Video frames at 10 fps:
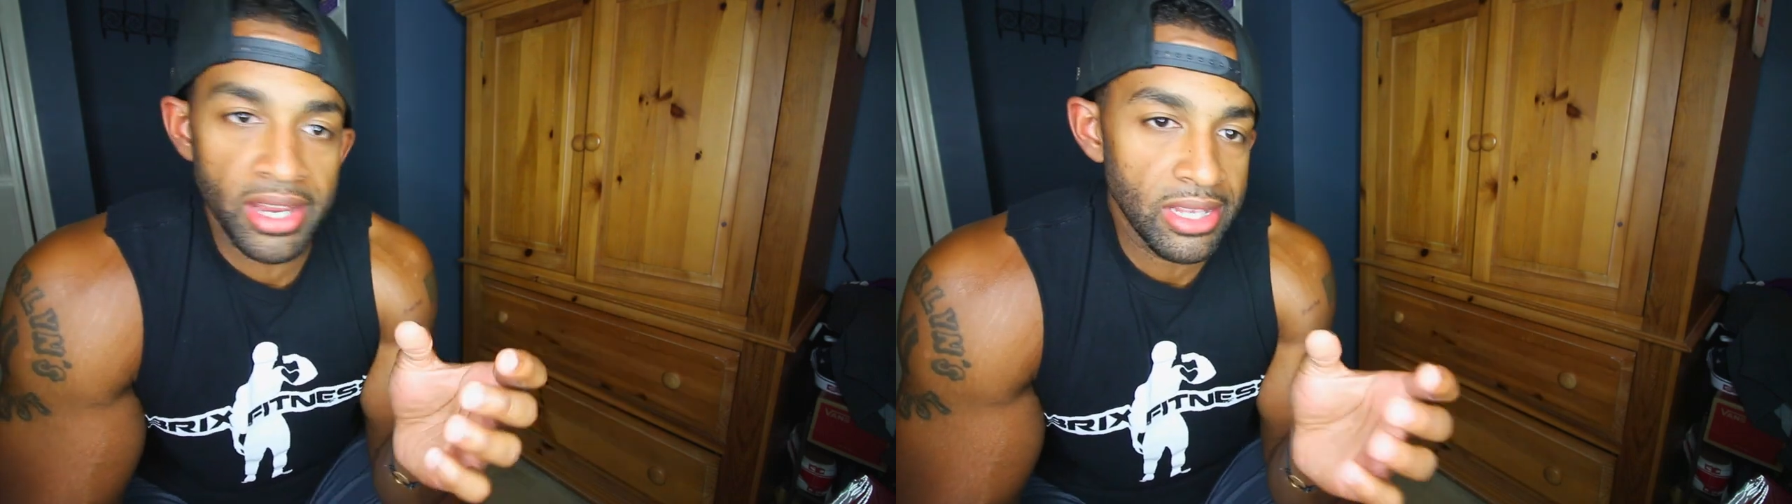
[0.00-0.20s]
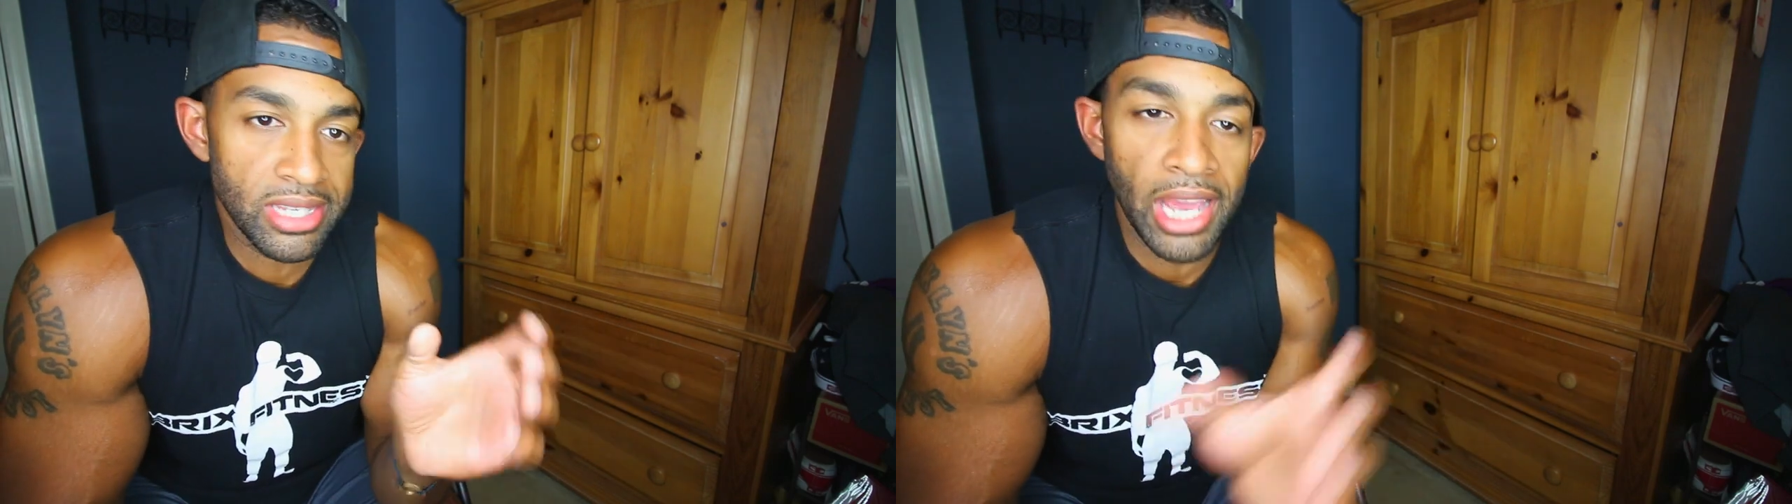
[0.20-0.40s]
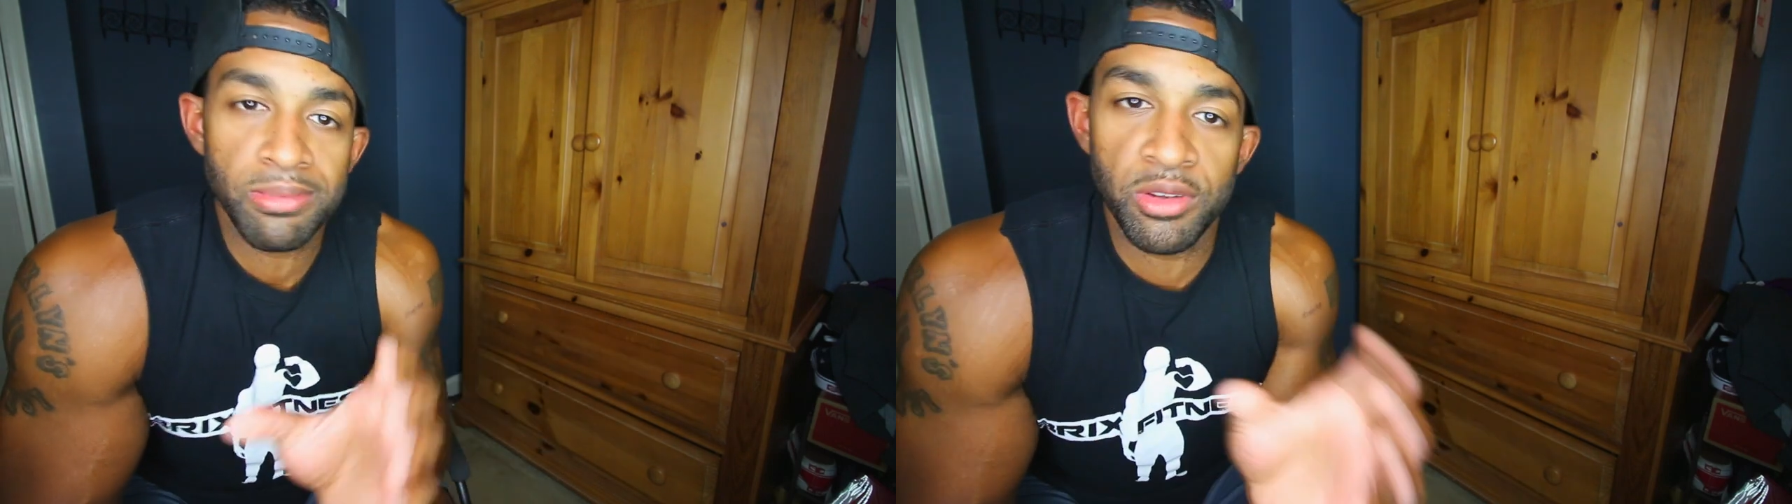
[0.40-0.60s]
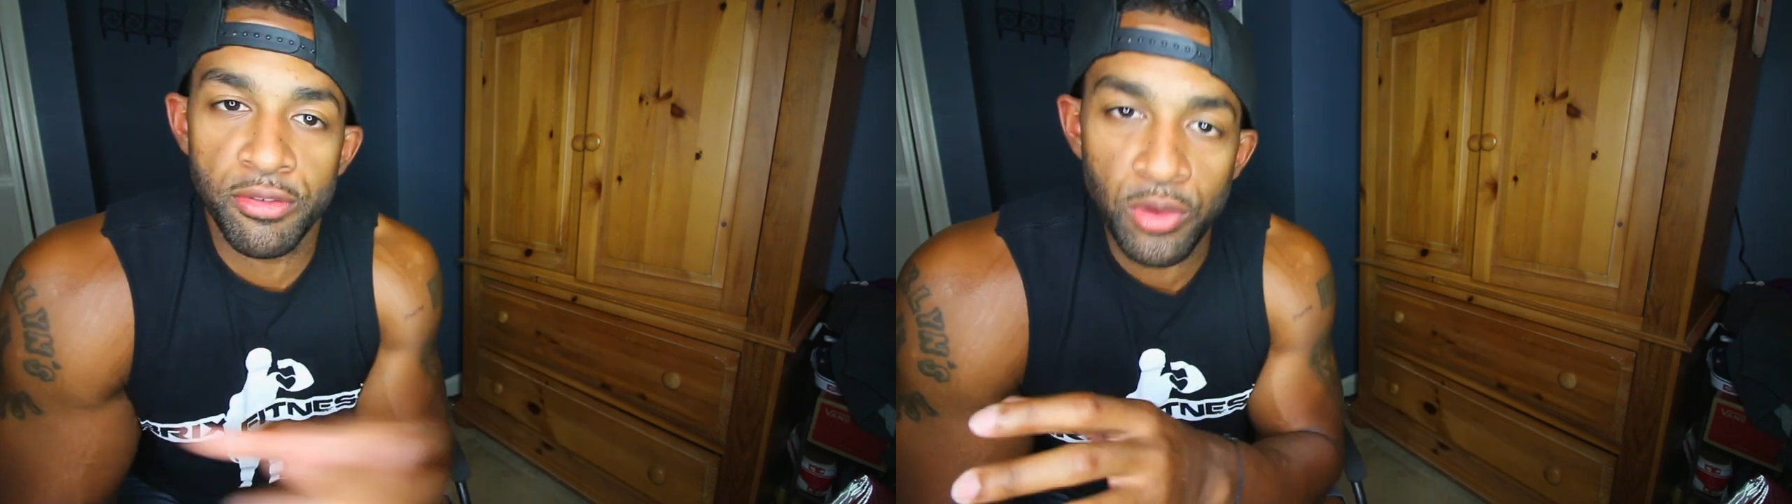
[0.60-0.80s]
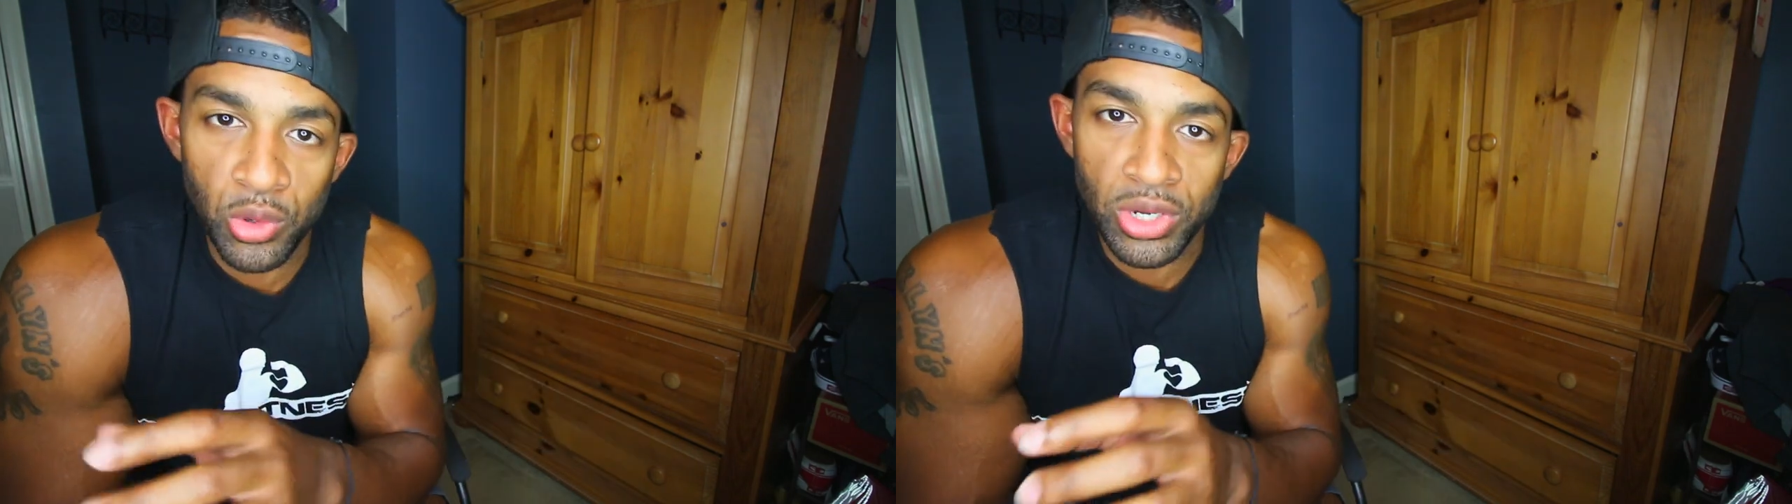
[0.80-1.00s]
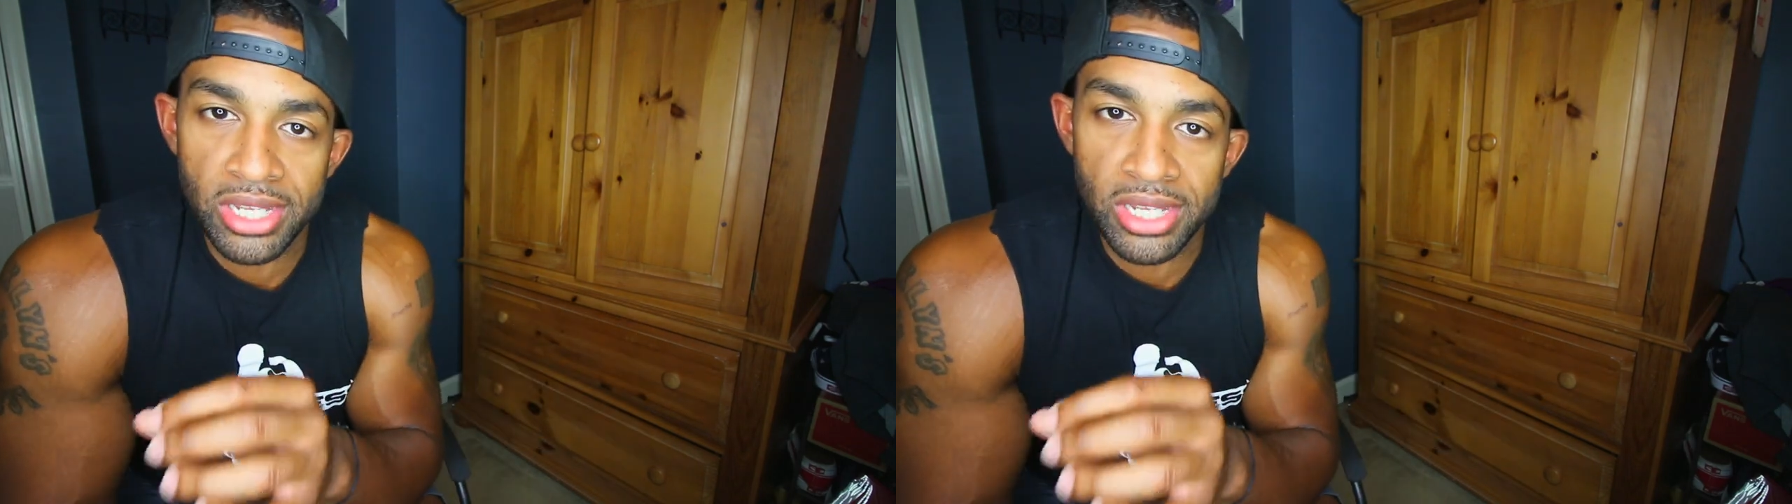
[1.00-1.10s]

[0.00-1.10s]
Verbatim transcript: any types of food.